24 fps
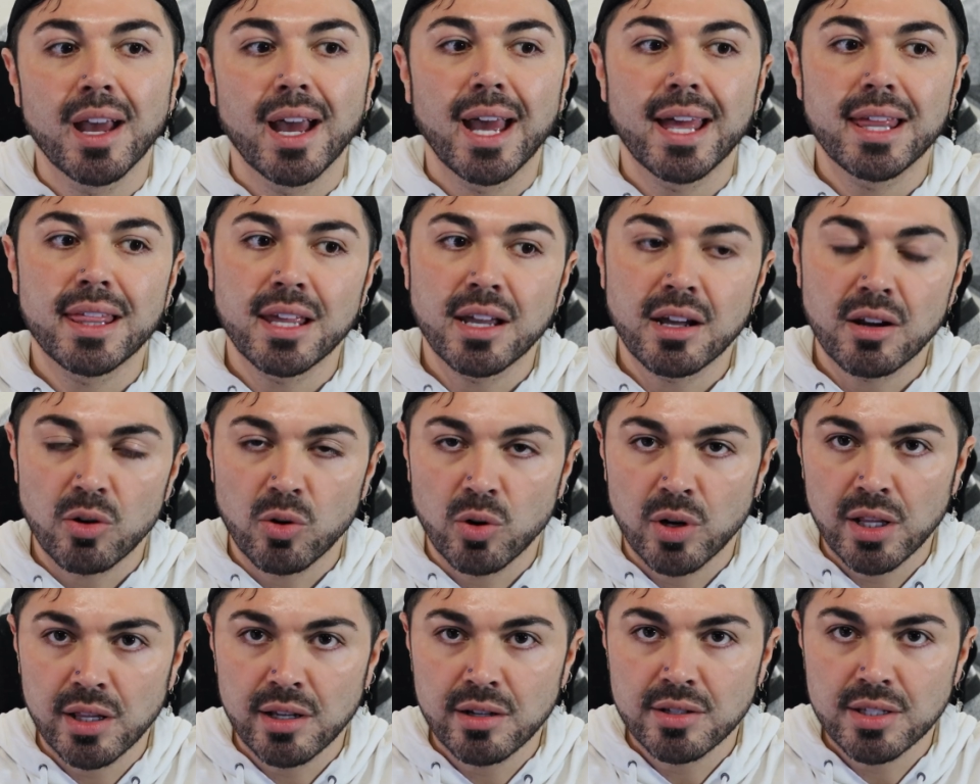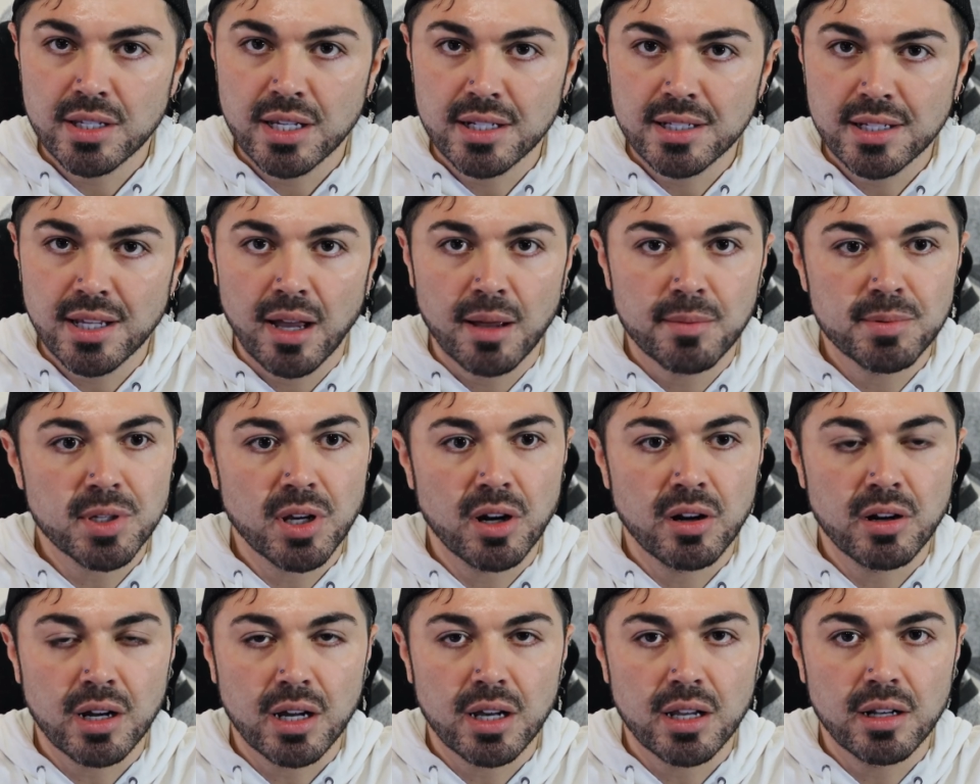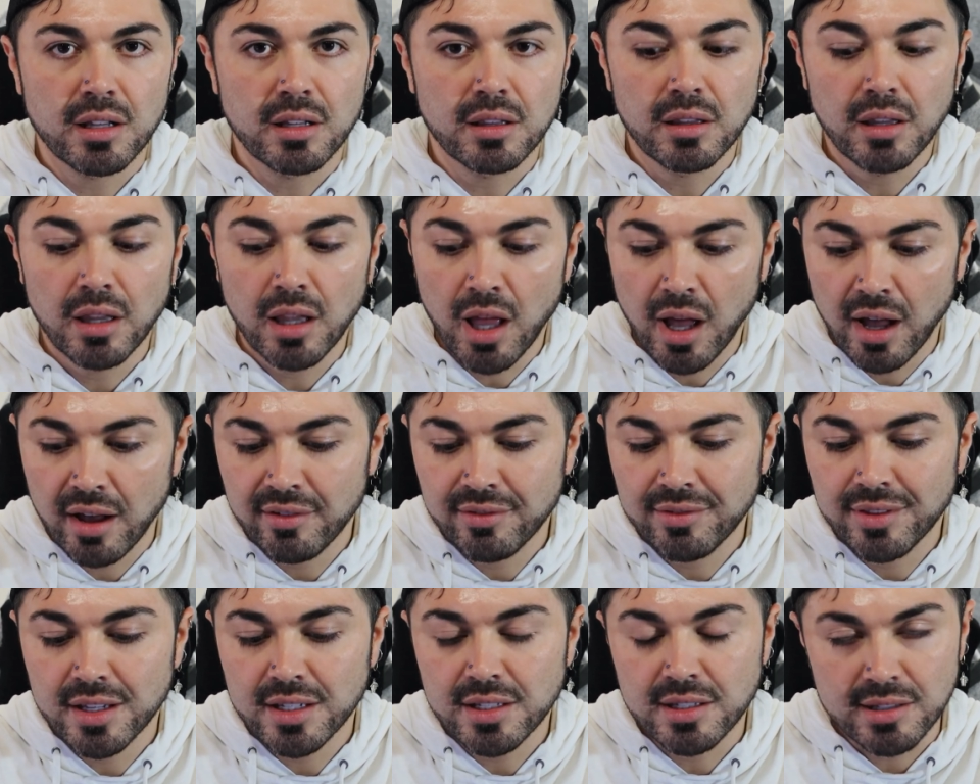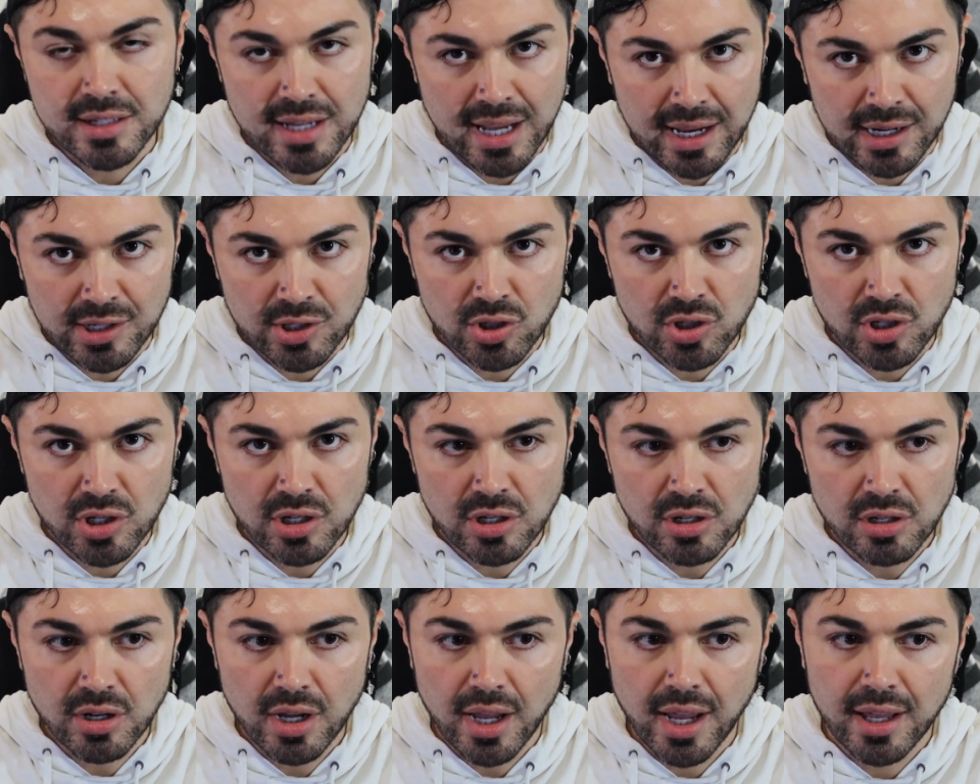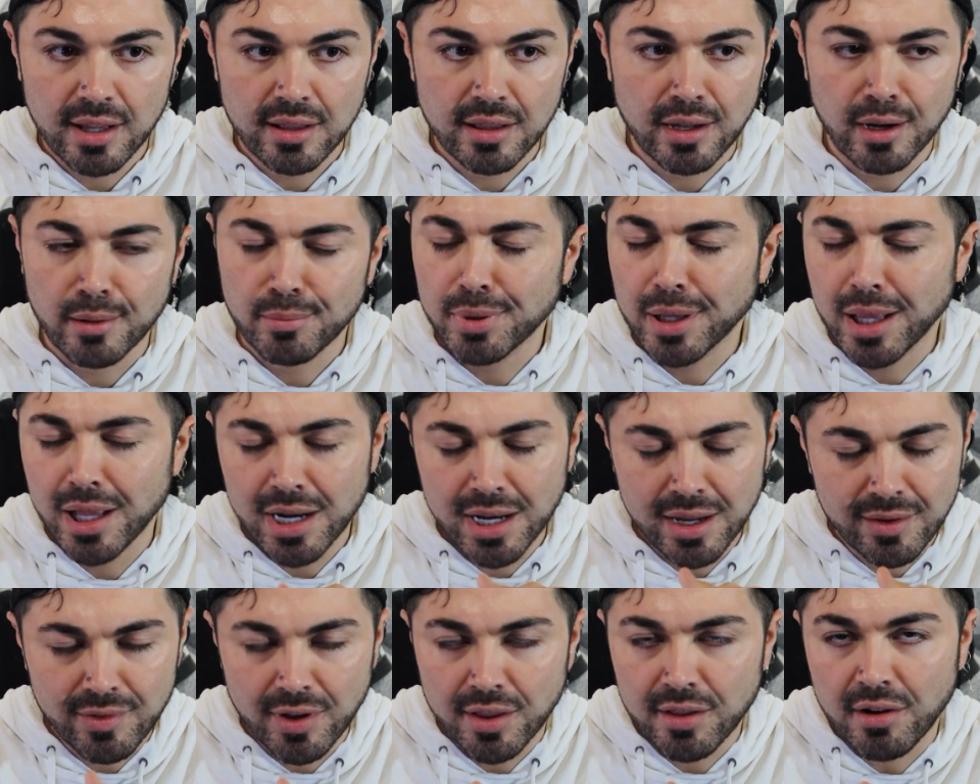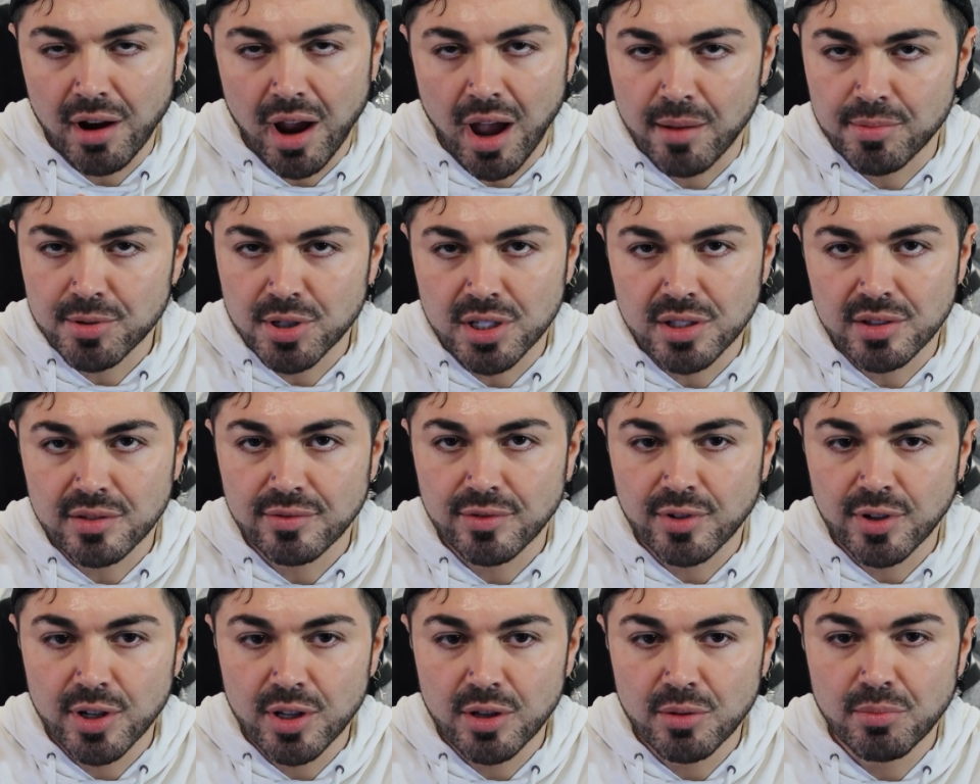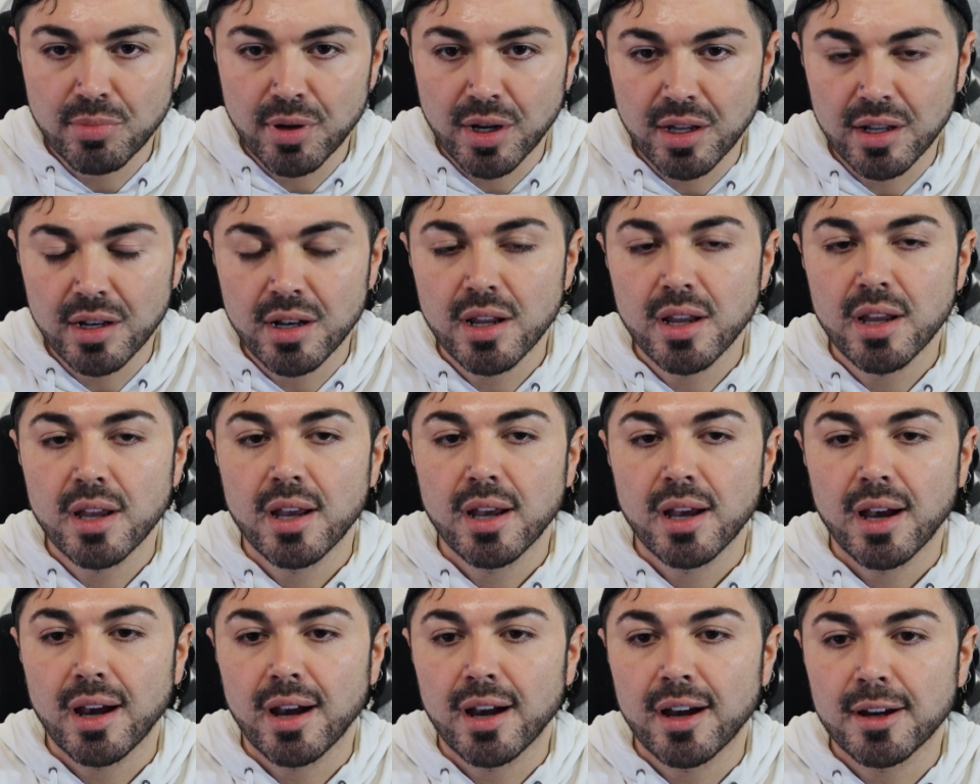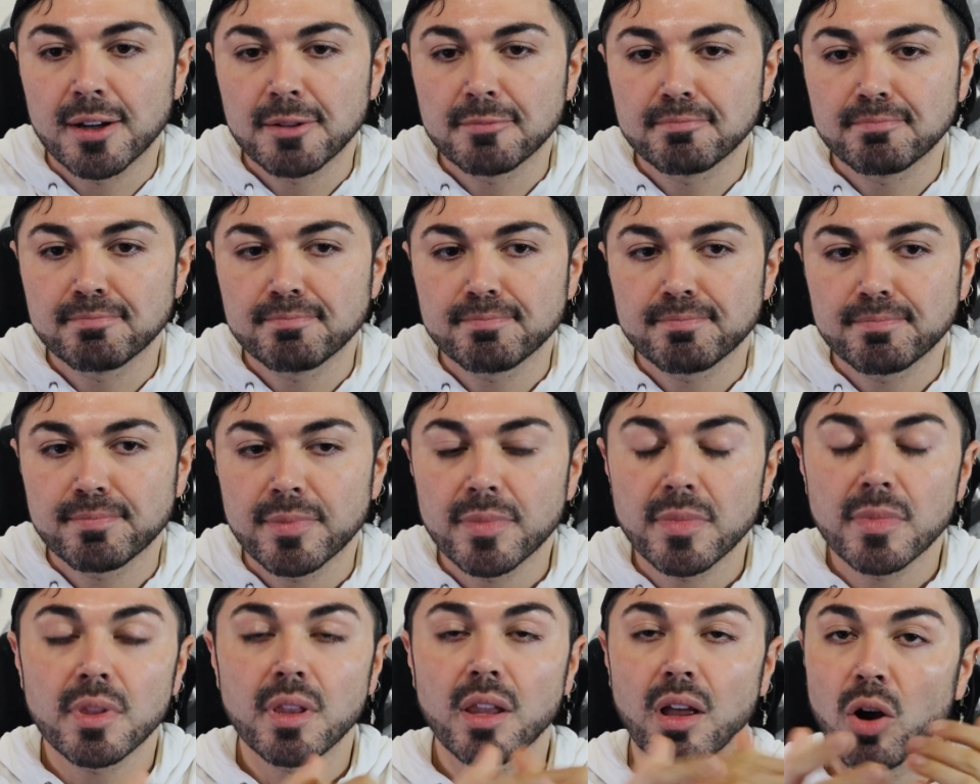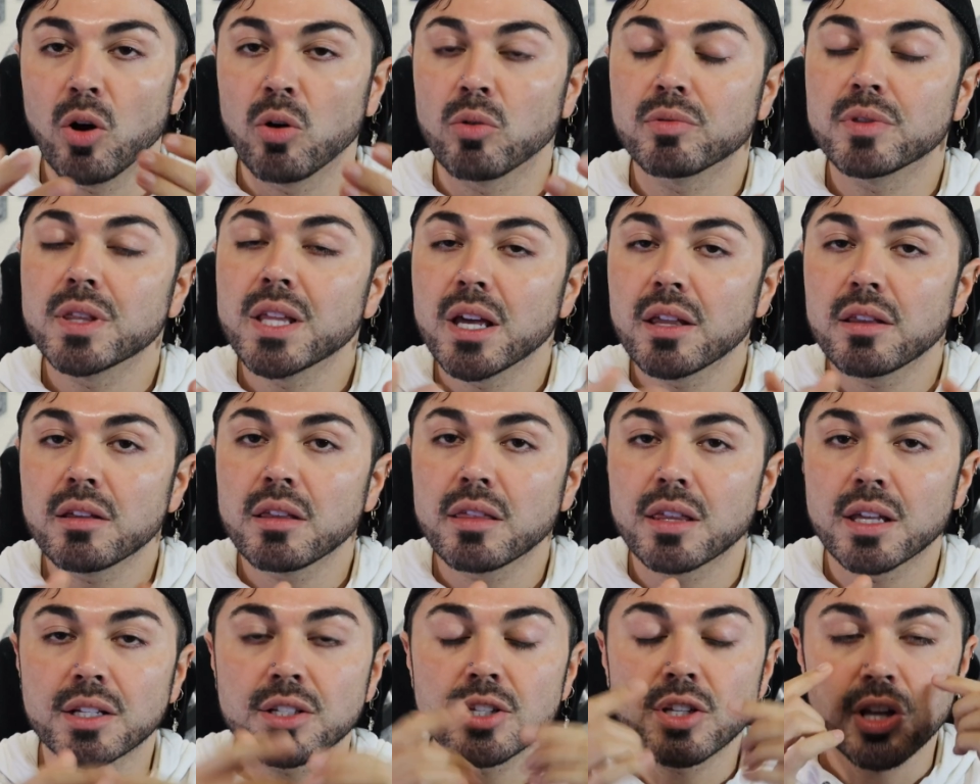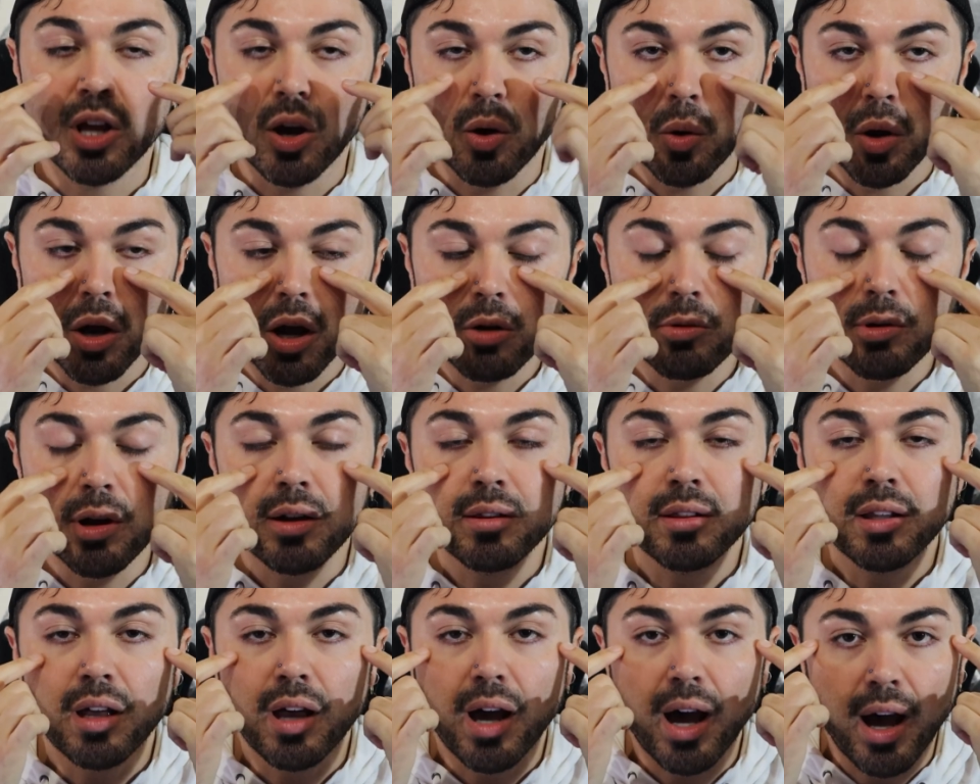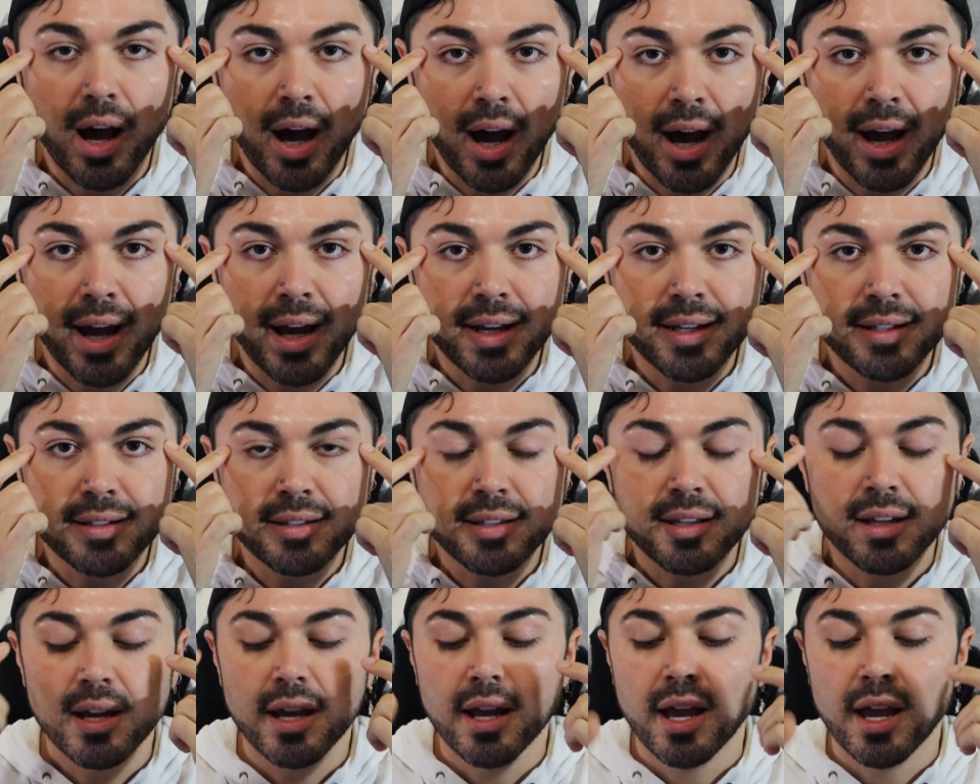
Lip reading: I think our oilier skin types aren't going to love this texture, and there are plenty of other options for you. But oh, the other thing to know, around the eyes,